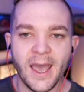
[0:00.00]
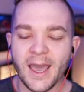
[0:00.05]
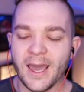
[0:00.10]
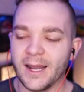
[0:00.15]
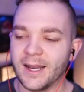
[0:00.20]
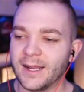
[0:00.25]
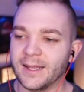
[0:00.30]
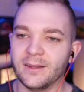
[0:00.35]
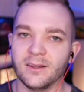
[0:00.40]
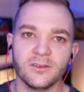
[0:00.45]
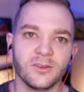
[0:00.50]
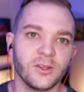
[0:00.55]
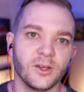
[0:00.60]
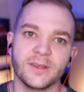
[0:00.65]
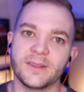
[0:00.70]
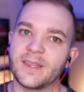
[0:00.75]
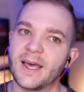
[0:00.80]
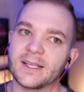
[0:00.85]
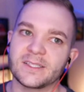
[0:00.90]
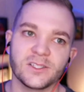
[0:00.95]
and
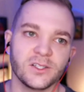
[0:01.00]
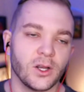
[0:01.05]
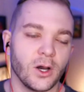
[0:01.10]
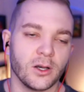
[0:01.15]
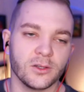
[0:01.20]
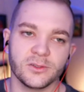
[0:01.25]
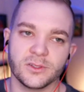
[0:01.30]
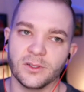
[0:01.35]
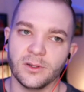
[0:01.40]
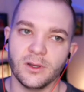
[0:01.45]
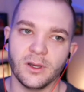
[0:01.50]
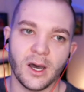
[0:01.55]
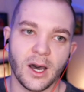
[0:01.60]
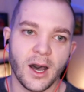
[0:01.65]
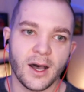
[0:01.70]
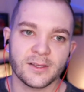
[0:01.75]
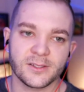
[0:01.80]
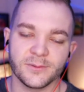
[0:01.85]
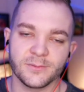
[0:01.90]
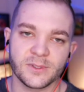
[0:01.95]
that's an
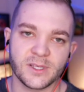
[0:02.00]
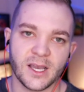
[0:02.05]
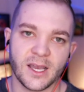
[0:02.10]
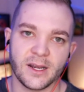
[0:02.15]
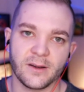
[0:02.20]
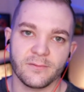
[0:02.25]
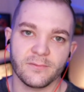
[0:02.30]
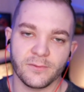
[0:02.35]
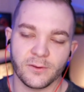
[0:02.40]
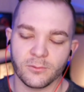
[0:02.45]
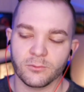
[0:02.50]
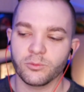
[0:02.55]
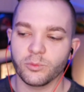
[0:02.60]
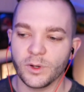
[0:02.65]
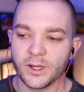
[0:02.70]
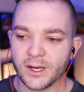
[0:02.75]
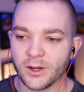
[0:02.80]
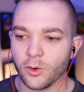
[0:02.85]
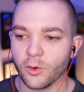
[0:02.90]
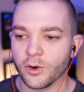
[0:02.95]
awesome sign for
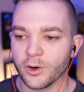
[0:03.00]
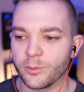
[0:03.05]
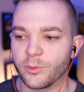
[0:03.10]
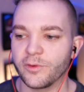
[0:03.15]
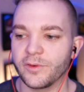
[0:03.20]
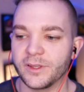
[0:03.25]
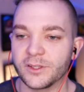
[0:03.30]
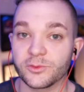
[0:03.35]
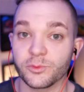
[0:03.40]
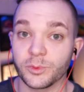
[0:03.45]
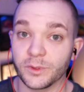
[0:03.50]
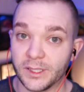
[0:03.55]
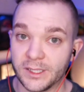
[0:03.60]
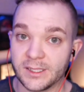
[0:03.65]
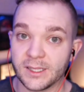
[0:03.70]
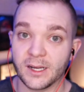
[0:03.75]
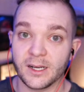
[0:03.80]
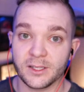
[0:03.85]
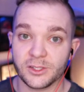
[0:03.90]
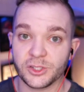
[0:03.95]
when a horror movie has really
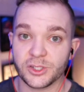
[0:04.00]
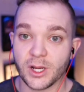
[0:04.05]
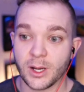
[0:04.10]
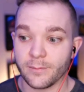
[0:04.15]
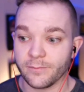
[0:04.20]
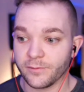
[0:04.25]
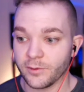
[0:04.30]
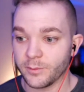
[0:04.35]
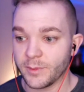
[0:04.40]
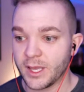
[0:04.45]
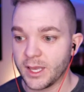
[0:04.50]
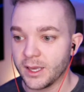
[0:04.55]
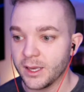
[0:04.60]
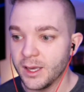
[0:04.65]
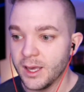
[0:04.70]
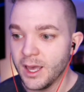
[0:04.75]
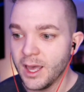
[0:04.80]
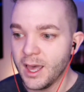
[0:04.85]
done its job for me.